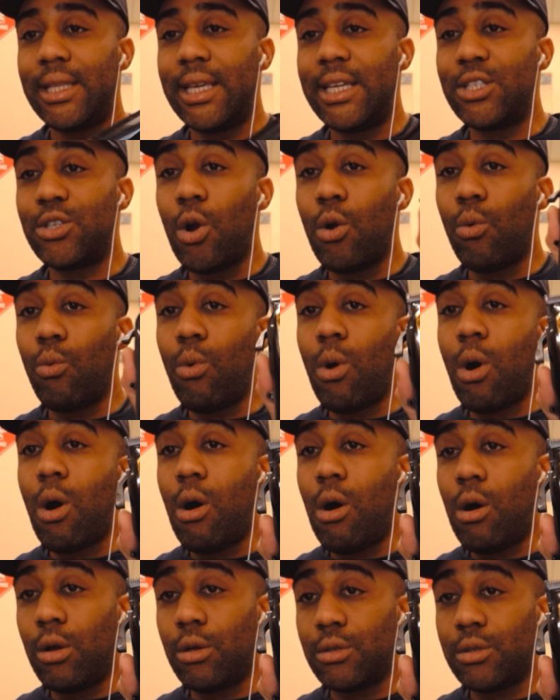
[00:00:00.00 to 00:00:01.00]
These are
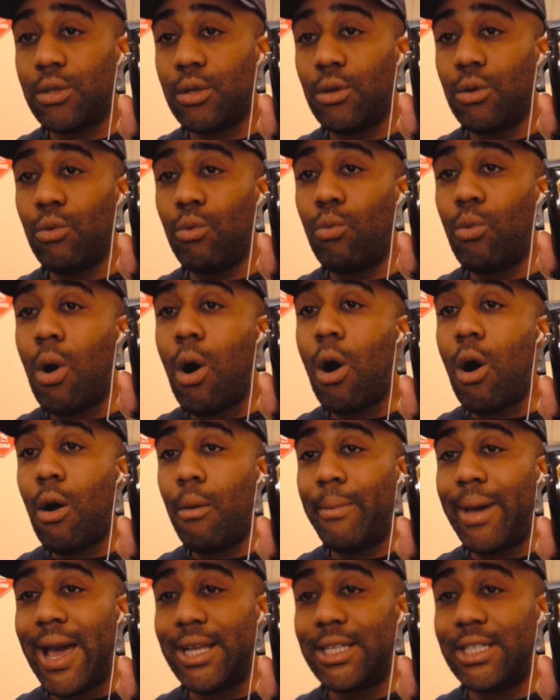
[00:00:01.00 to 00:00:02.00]

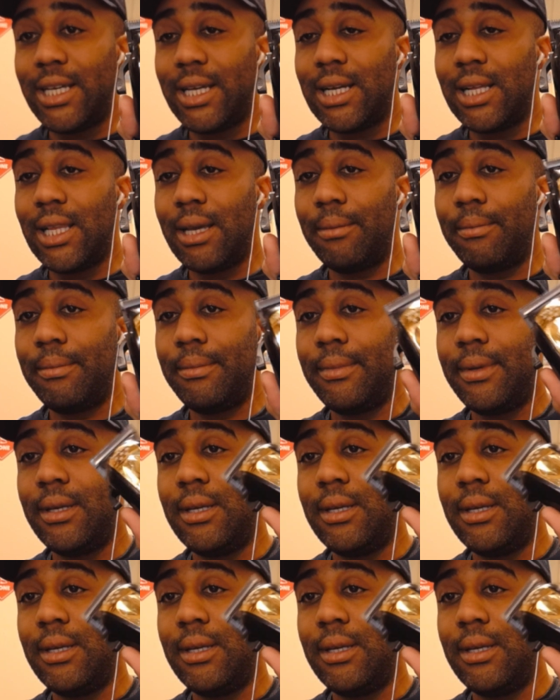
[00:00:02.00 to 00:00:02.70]
Wahl magic clip,